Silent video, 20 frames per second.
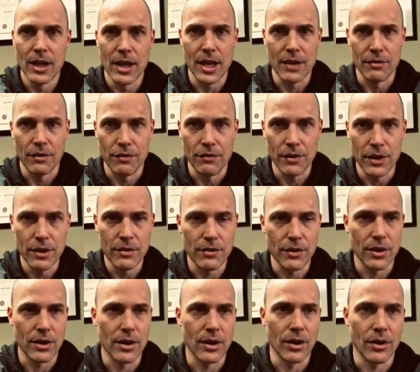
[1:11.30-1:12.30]
have a
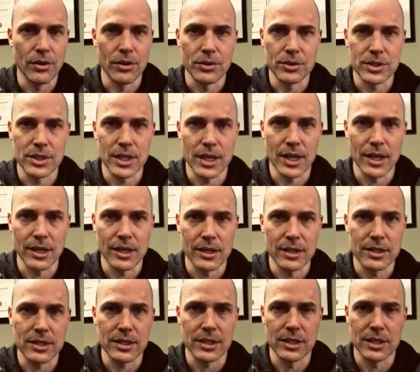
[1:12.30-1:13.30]
fever, all those
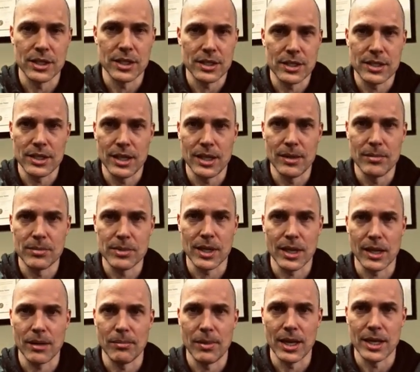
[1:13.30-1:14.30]
things, it just seems
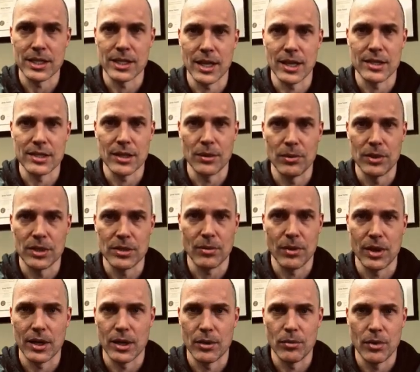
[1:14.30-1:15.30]
like it makes sense that we just
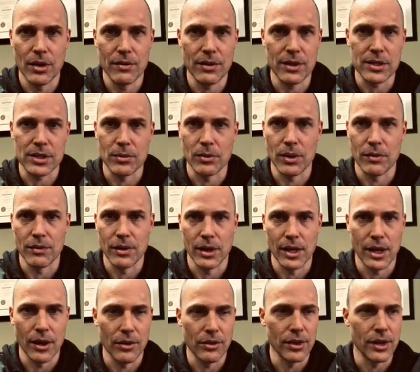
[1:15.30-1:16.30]
want to get rid of it so we can feel
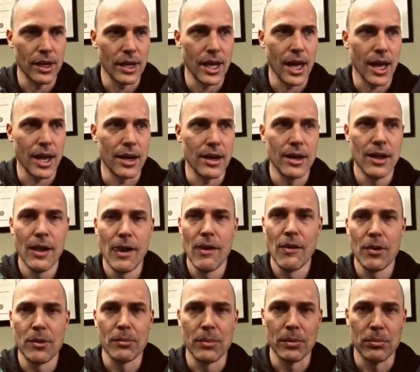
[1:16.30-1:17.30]
healthy again.
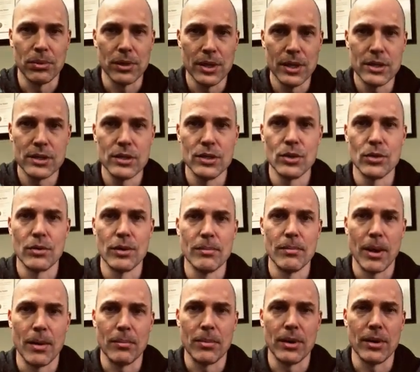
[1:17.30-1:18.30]
But please do
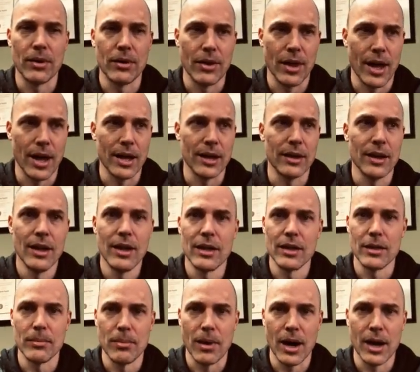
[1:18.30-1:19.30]
remember that
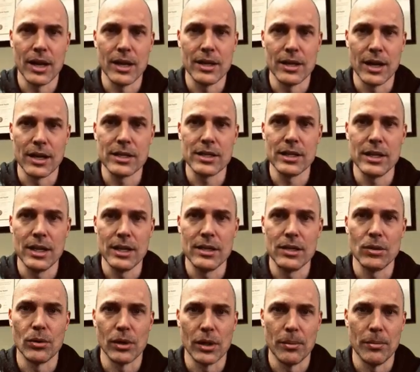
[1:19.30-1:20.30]
the body does need
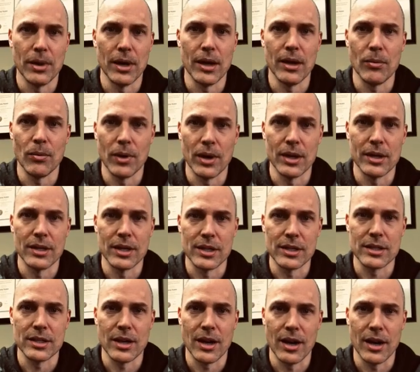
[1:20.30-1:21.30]
to eliminate what it
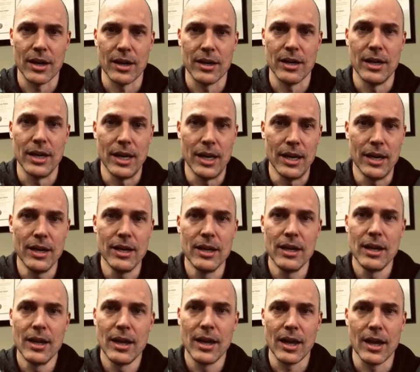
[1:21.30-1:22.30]
does not need
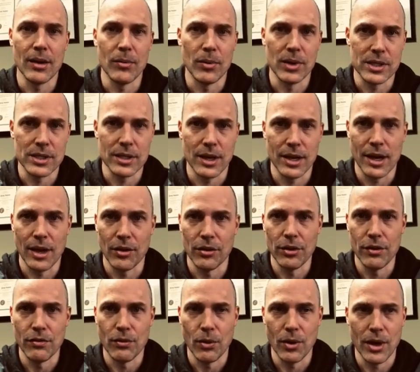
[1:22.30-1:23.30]
and what's not
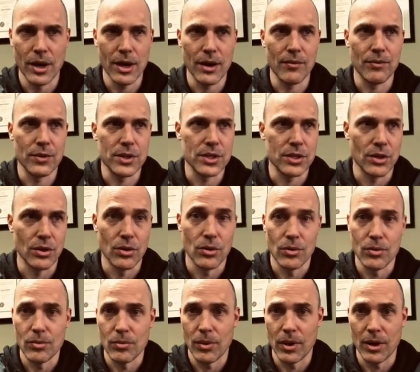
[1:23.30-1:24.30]
healthy for it.
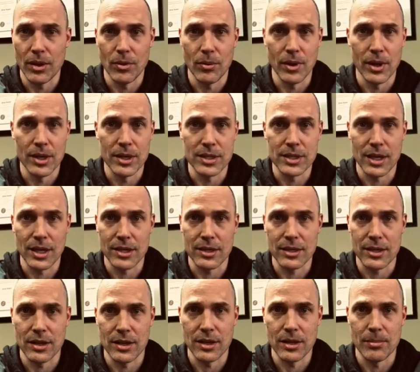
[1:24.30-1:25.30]
So one of the ways
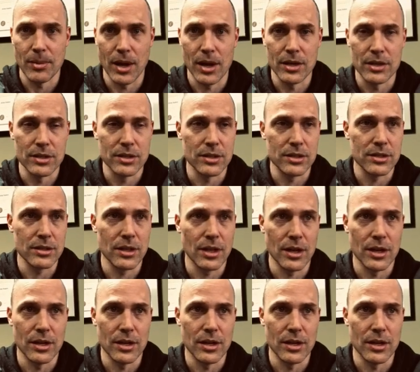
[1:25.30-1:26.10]
that our bodies